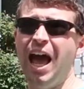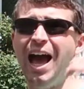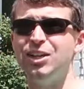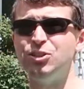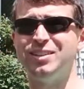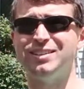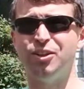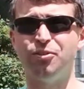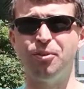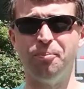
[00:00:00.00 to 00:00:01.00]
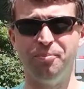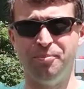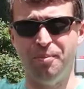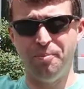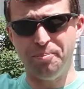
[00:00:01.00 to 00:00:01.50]
As you can tell from
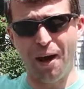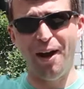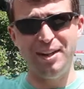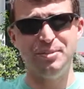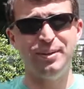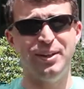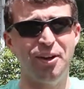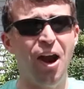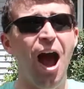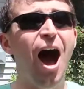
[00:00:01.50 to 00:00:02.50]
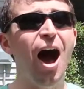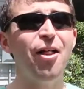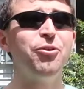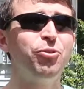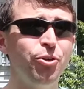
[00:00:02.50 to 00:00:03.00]
behind me here,
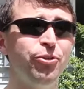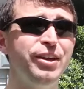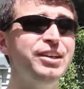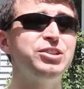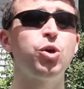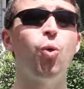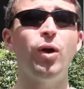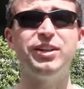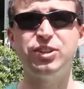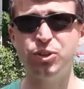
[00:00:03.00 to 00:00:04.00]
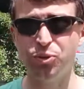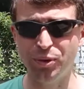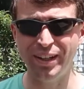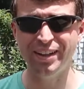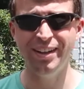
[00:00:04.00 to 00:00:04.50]
the roof is quite
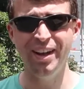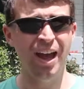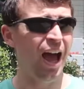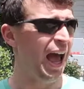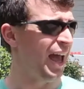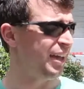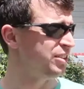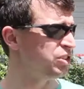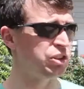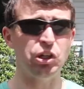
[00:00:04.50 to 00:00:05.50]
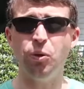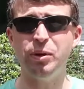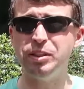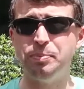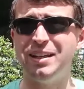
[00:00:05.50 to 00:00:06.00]
green, and so
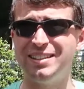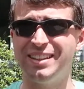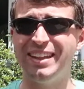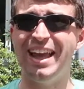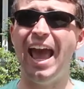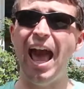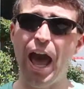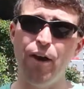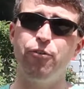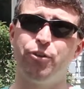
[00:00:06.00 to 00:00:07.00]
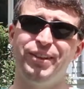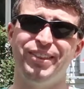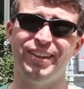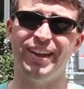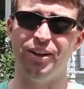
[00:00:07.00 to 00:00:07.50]
is basically
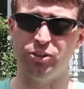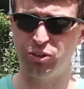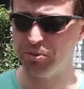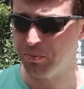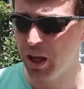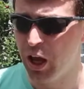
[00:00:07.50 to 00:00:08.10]
everything else.